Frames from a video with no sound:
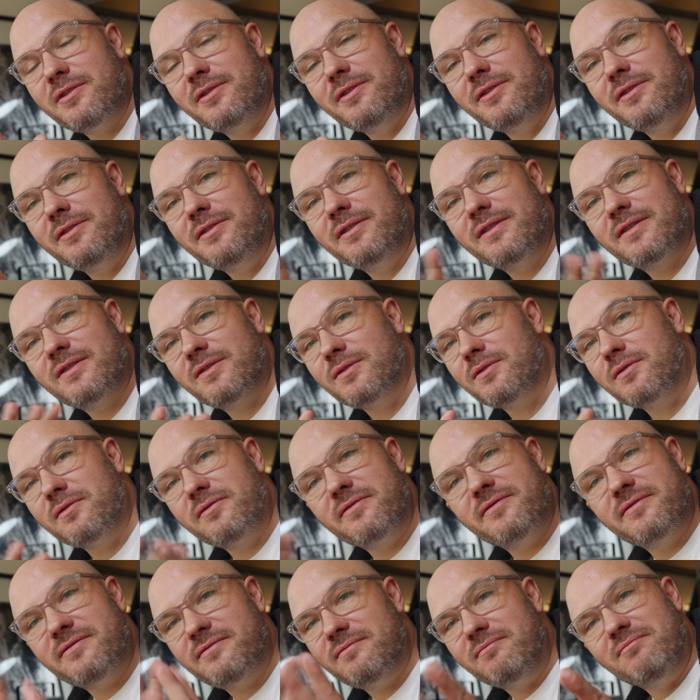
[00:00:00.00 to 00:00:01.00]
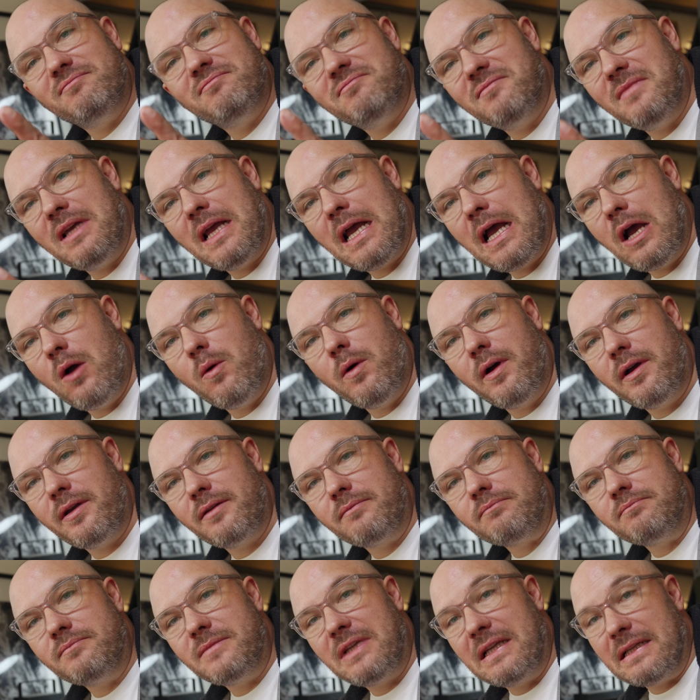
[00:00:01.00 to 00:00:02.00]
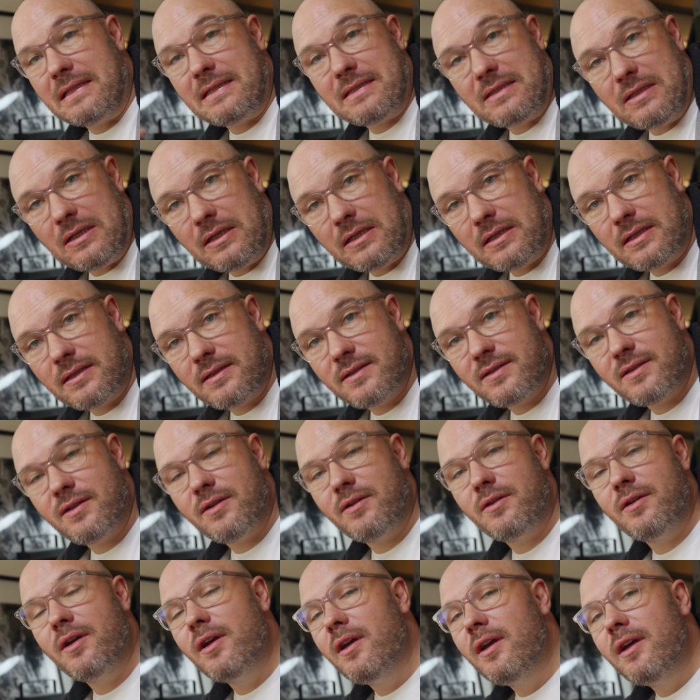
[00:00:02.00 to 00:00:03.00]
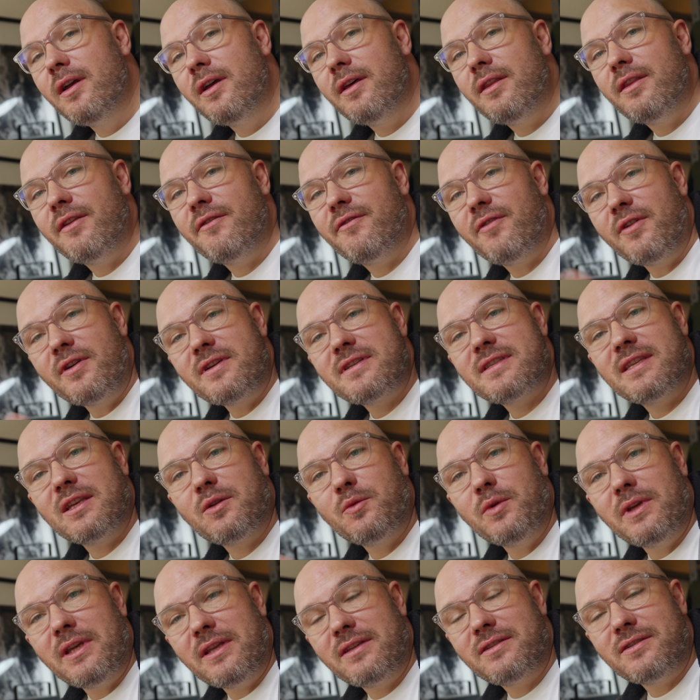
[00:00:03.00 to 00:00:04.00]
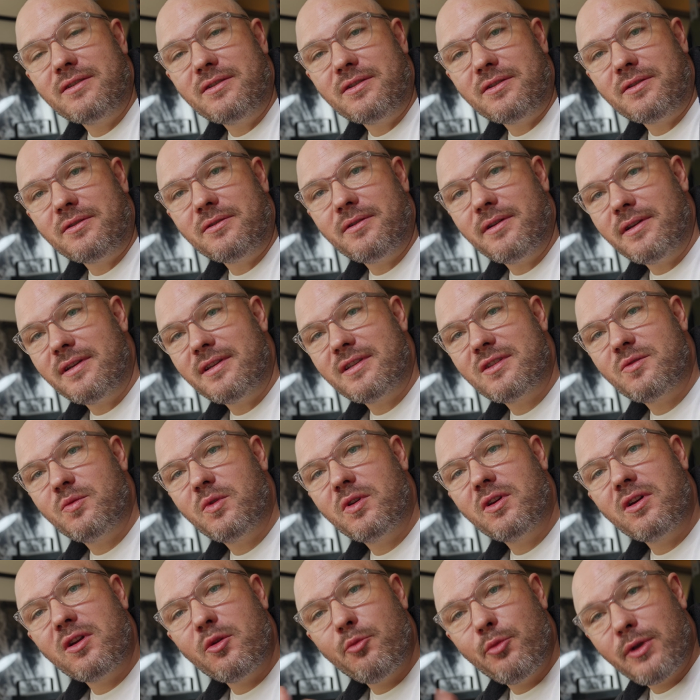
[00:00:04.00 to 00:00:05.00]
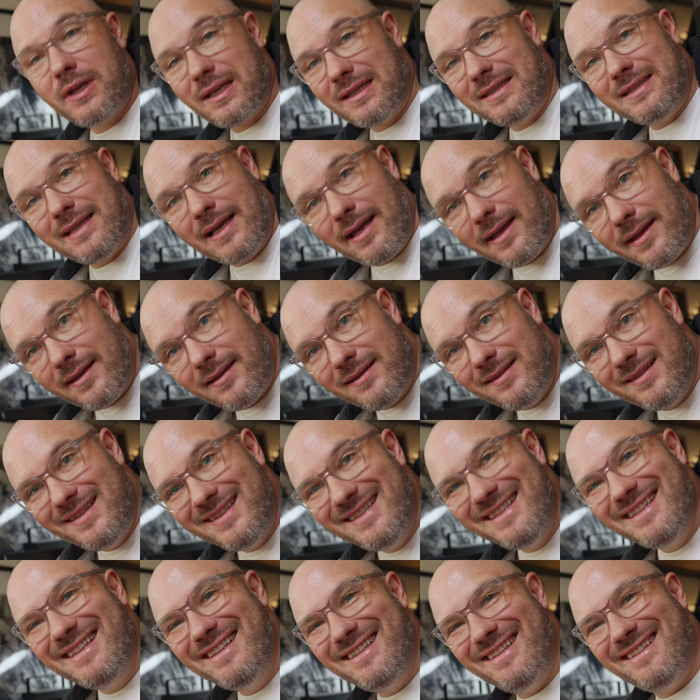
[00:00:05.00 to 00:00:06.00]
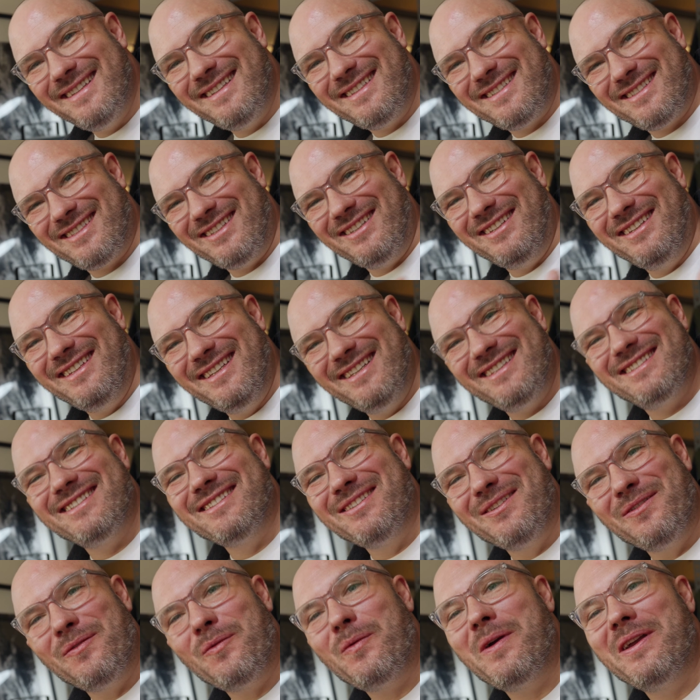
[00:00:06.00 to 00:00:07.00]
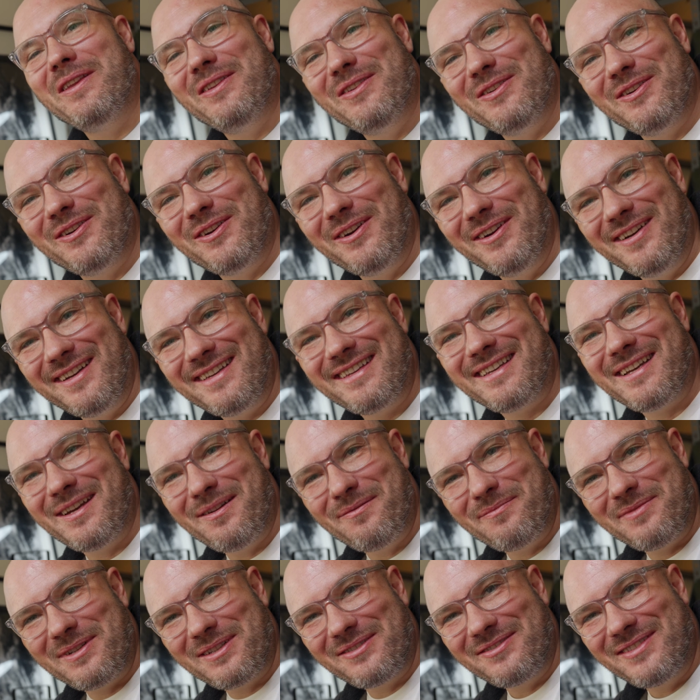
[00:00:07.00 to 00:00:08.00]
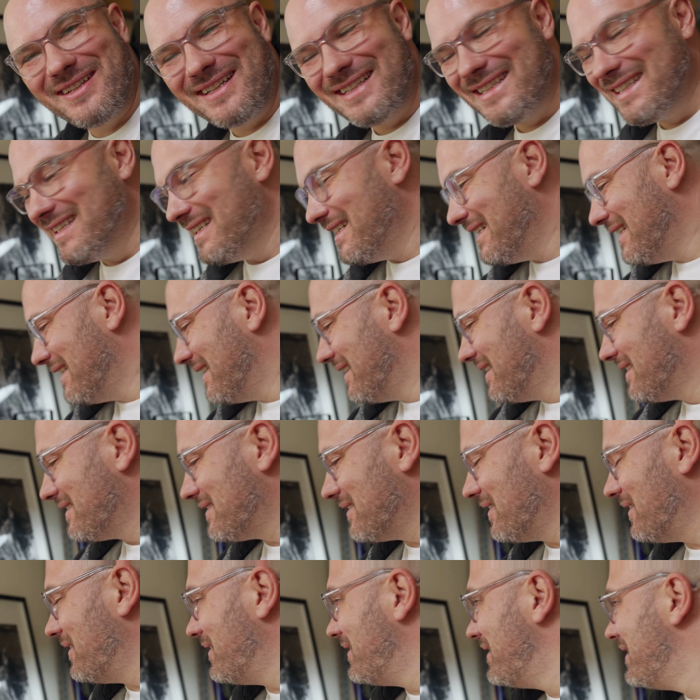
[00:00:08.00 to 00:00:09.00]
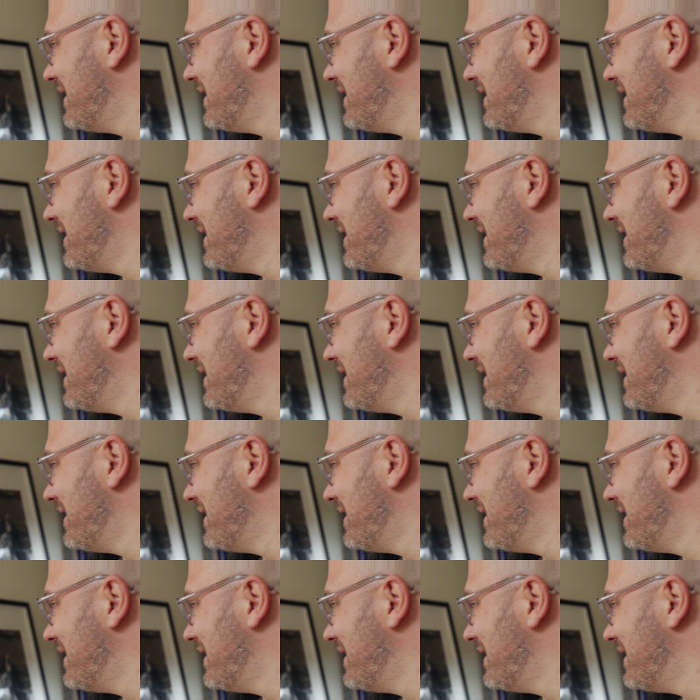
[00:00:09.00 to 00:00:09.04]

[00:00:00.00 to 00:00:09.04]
you just sort of how I get started. So the first thing we need to do is we got to pick a day. So you need to know when you're going camping, right? So